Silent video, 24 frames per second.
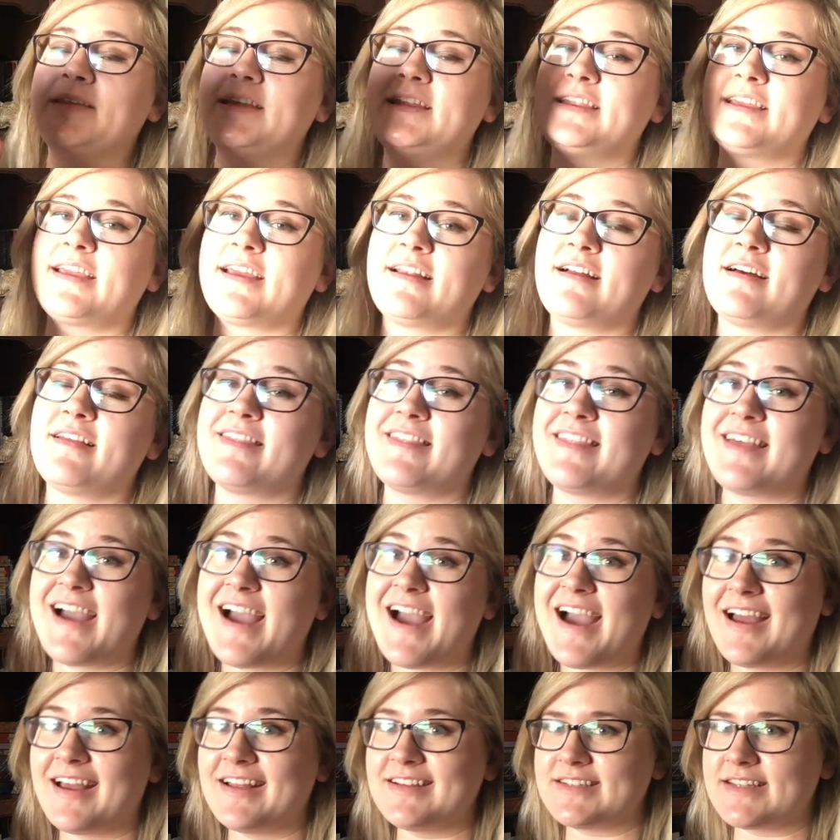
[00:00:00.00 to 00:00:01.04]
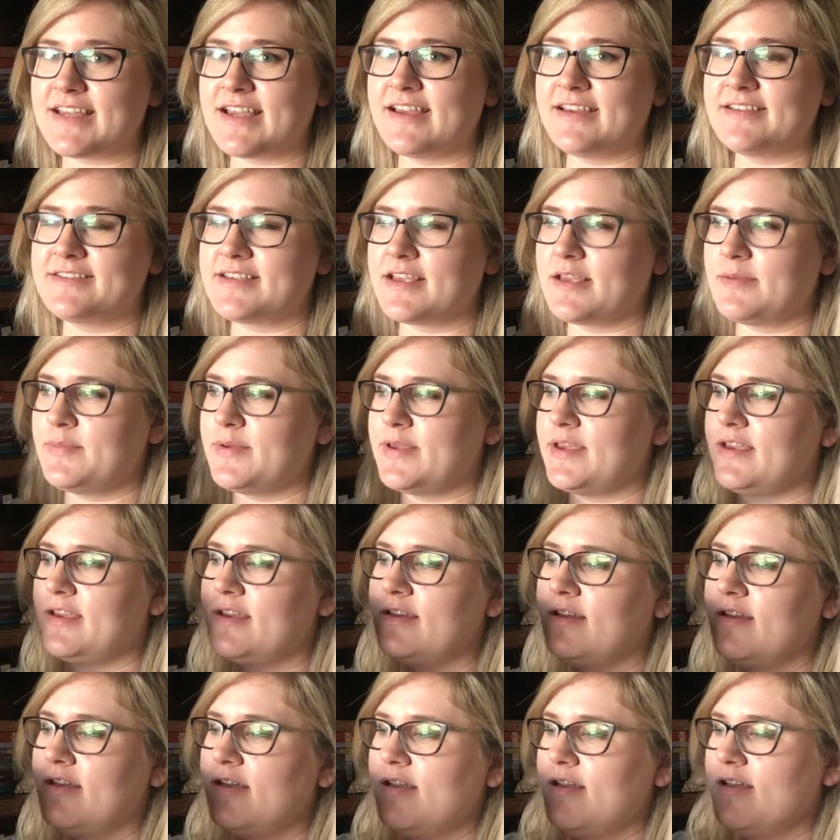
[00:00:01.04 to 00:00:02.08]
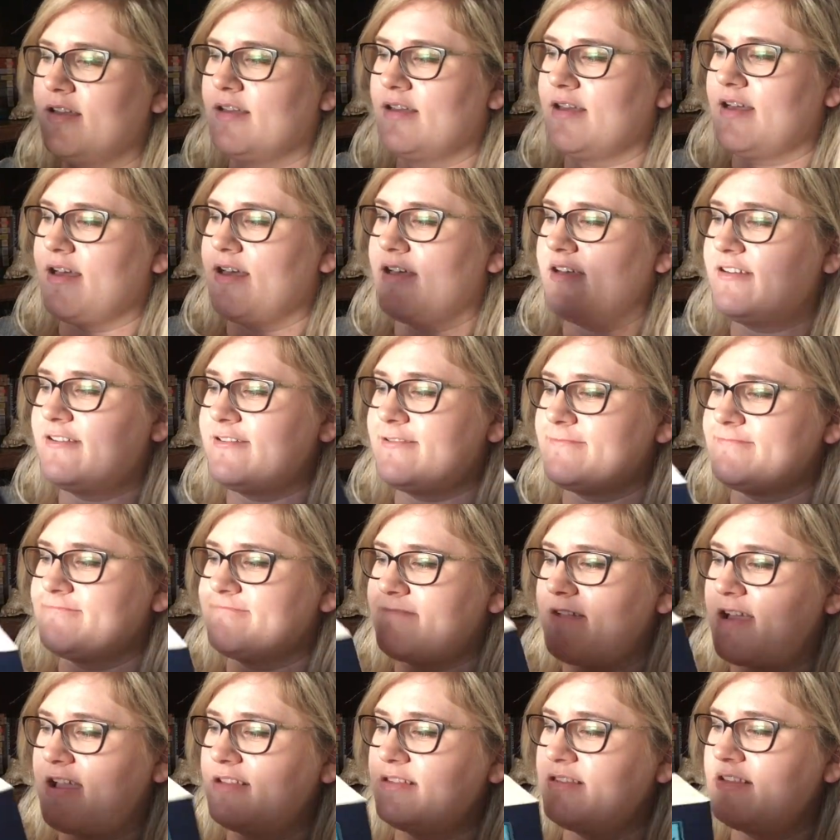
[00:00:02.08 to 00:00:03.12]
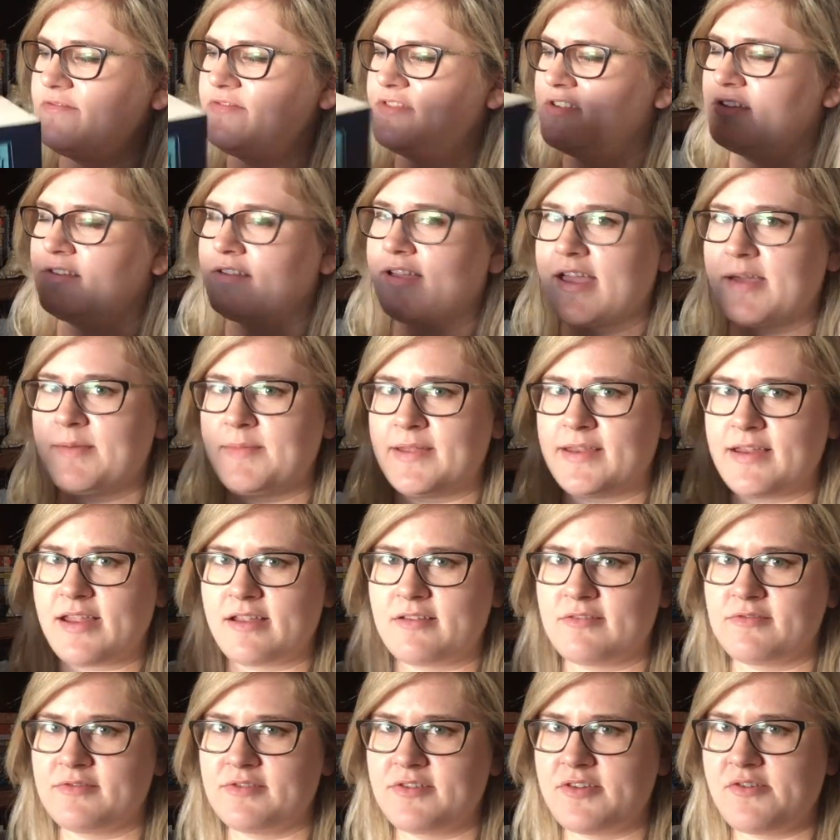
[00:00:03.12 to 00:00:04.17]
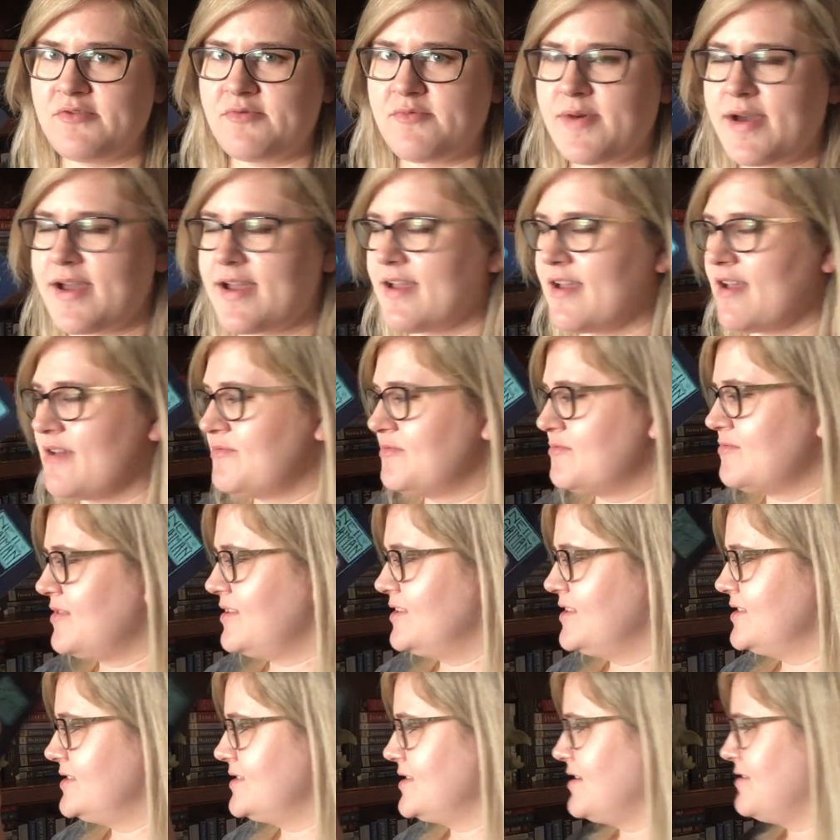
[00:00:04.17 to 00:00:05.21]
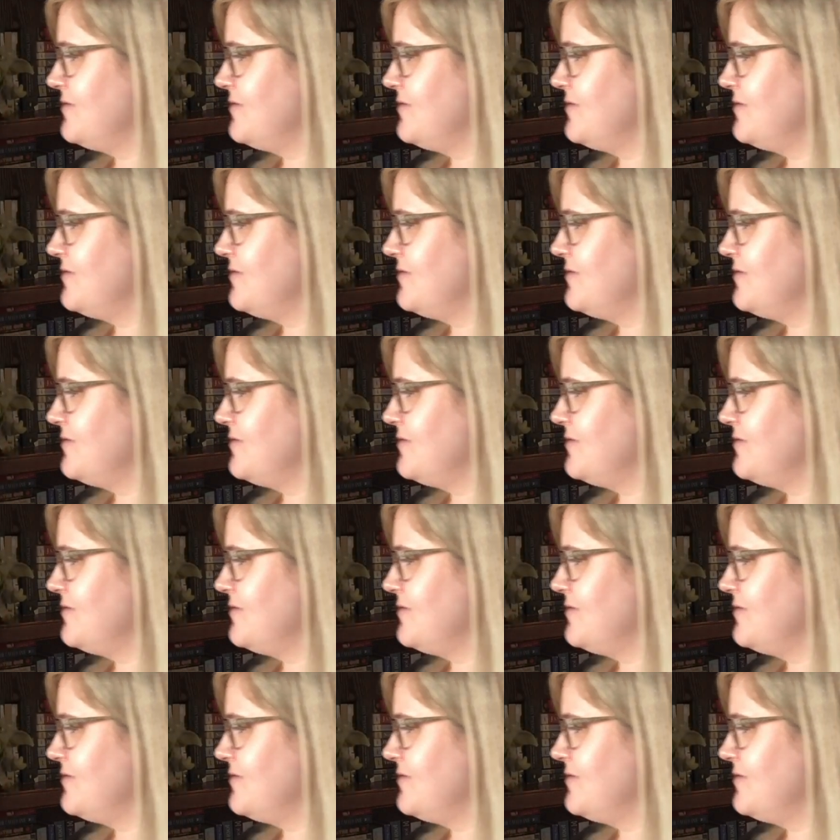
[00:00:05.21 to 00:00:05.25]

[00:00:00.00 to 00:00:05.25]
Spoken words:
need to get on that ASAP. I love Neil Gaiman. I don't know why I haven't read this